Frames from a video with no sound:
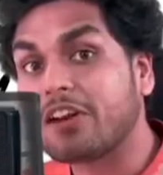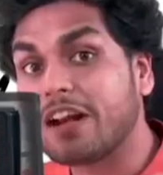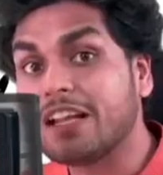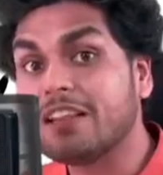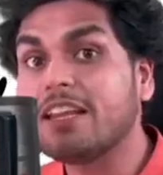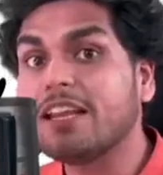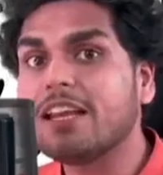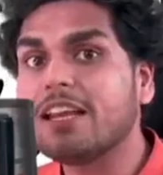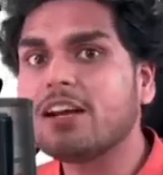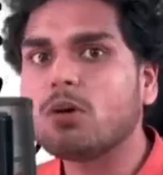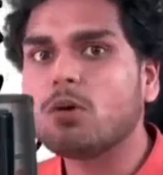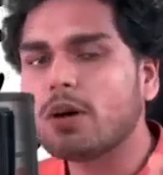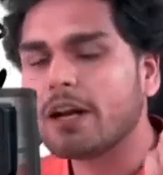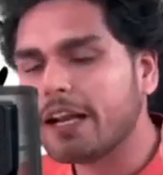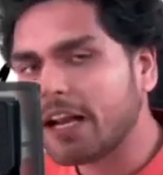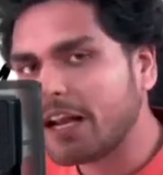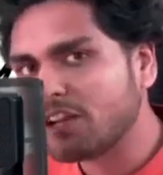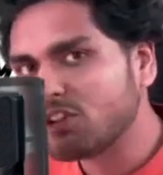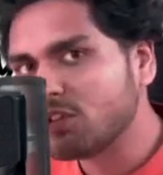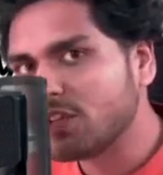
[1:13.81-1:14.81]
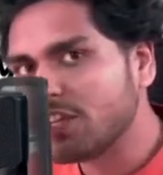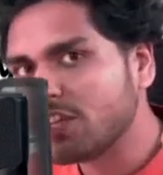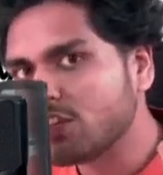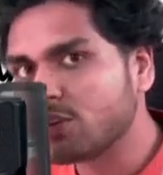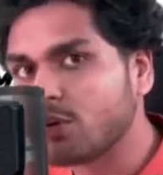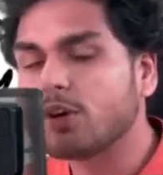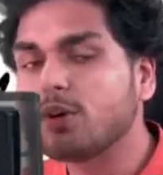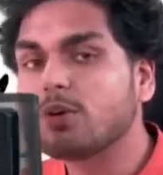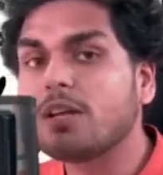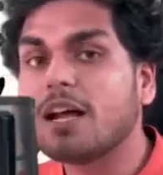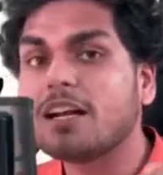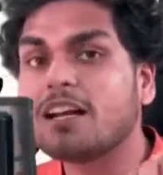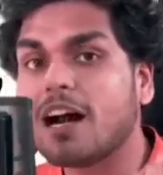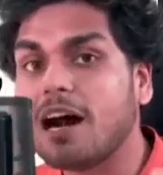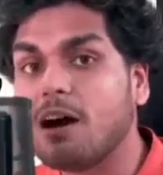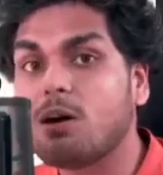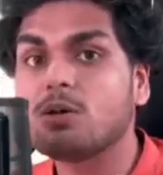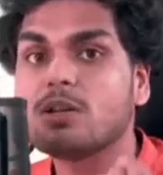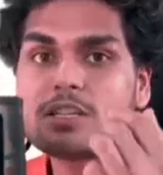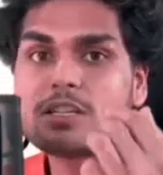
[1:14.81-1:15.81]
run the code and actually show you that
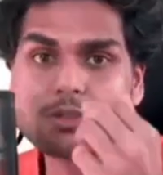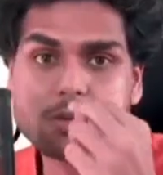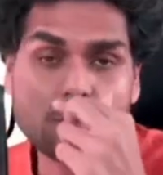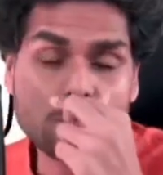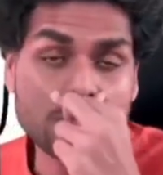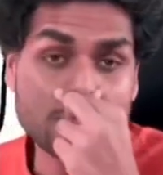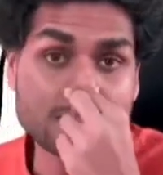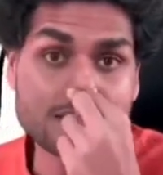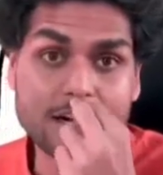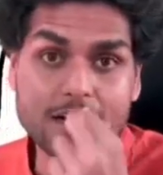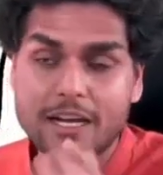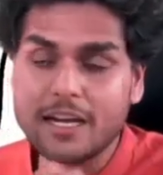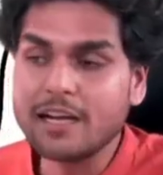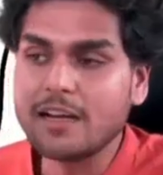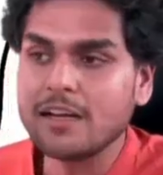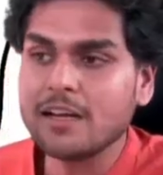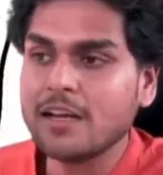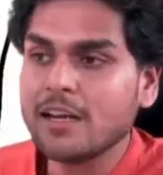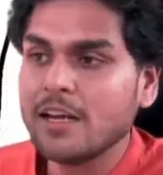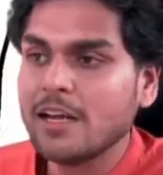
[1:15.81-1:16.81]
how this code is running.